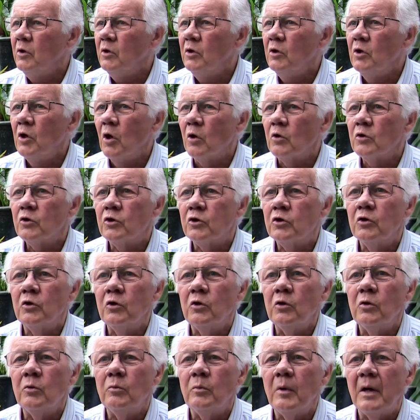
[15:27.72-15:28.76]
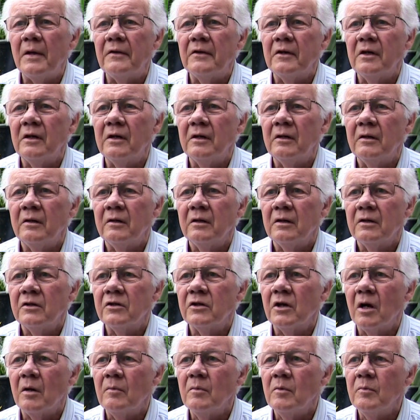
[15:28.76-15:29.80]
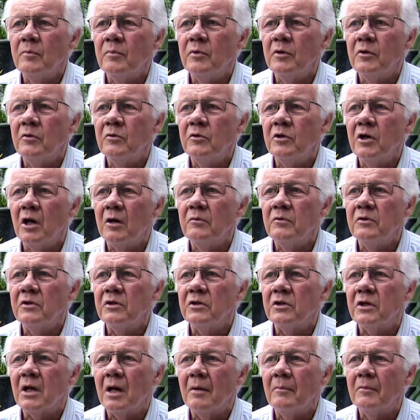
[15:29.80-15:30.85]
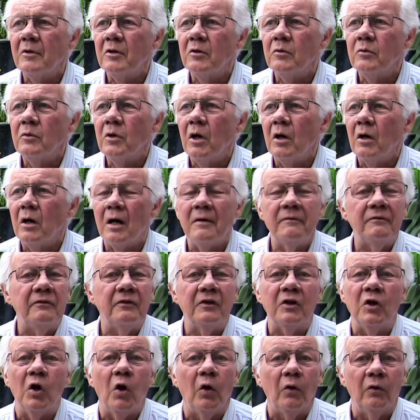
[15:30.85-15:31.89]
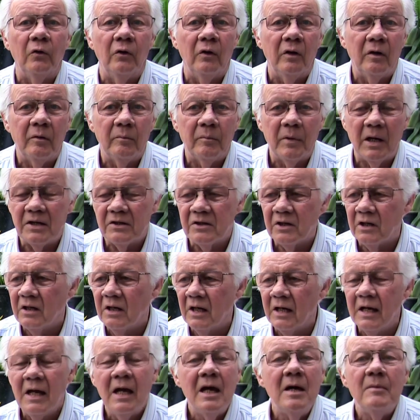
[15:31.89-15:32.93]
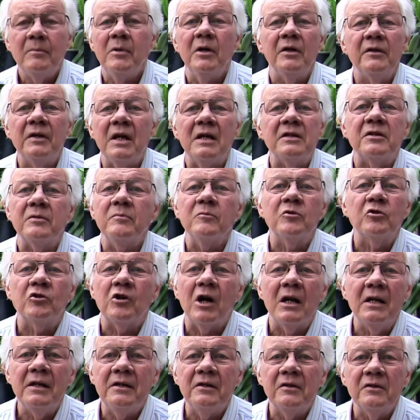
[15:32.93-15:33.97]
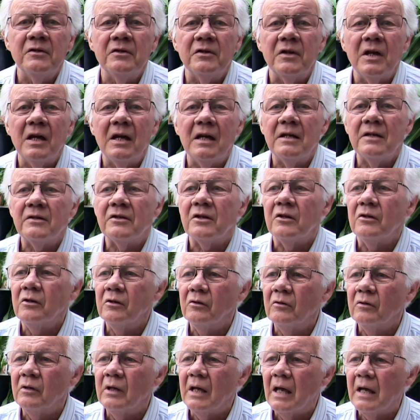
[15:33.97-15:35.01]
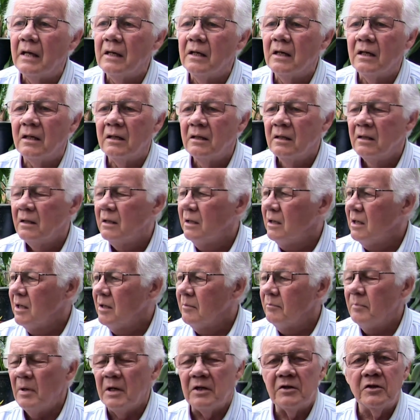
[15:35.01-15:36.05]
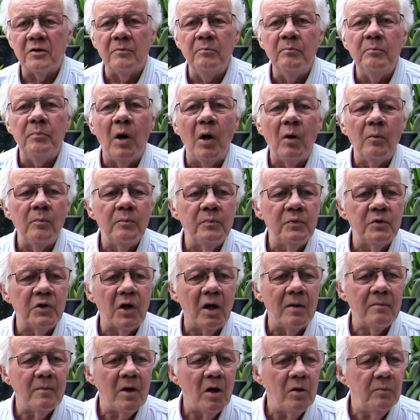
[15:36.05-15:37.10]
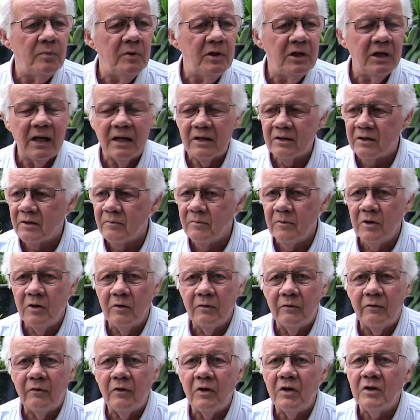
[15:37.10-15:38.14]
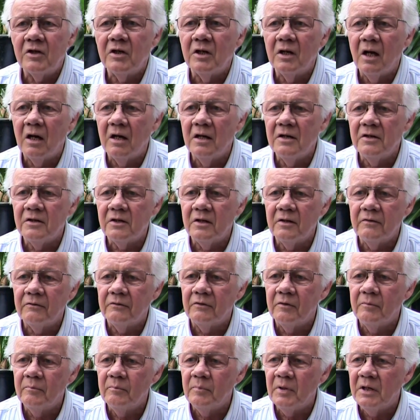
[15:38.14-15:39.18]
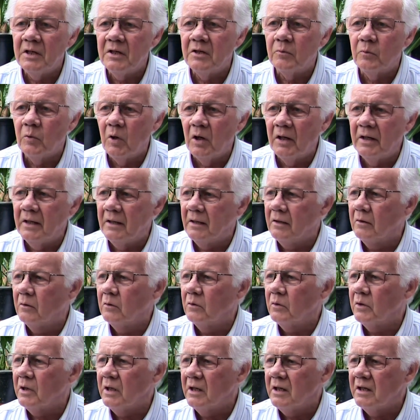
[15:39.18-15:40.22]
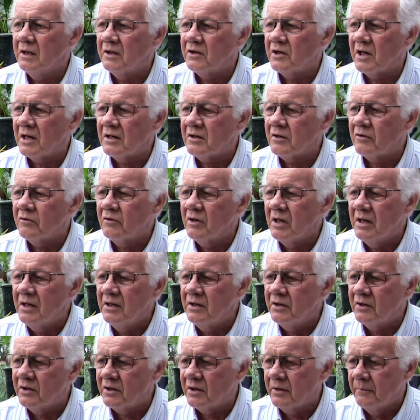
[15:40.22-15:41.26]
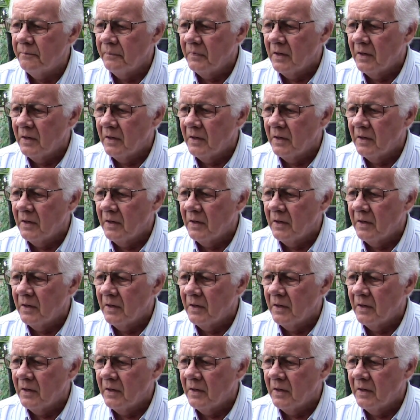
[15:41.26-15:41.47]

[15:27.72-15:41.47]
Not sure whether Simon Pugh Jones is coming or not. I've forgotten basically. But there's some traders there, so you can get your bits and bobs. I'm hoping to get some new fertiliser from Peter White, Orchid Accessories.